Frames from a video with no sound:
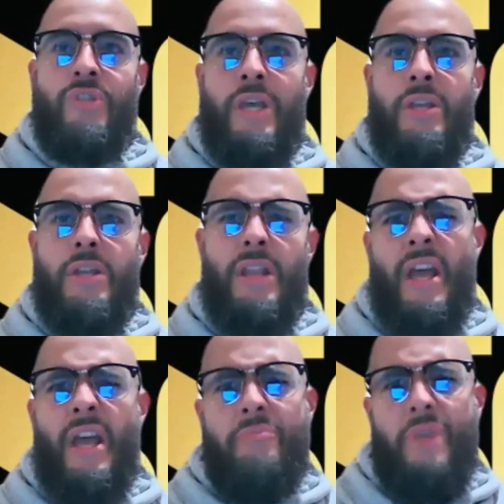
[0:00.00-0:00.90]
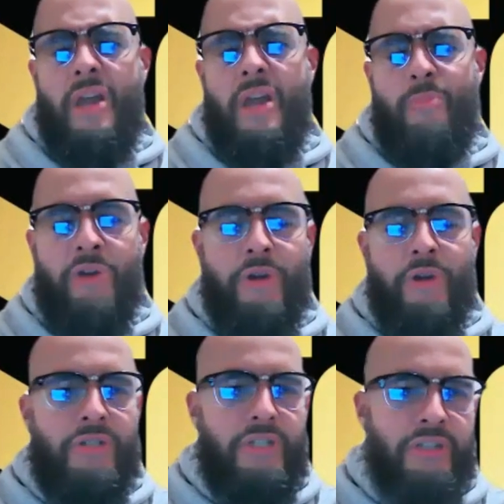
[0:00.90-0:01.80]
I had
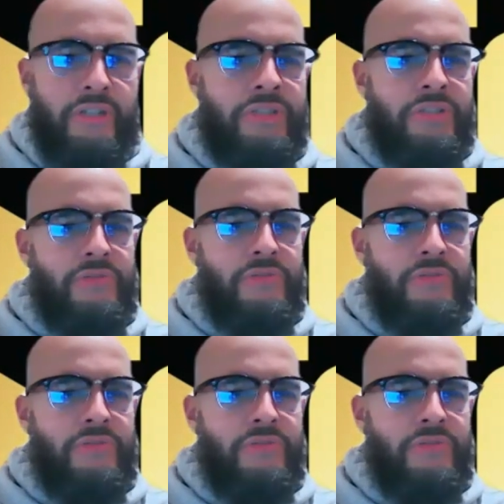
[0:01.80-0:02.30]
background in English.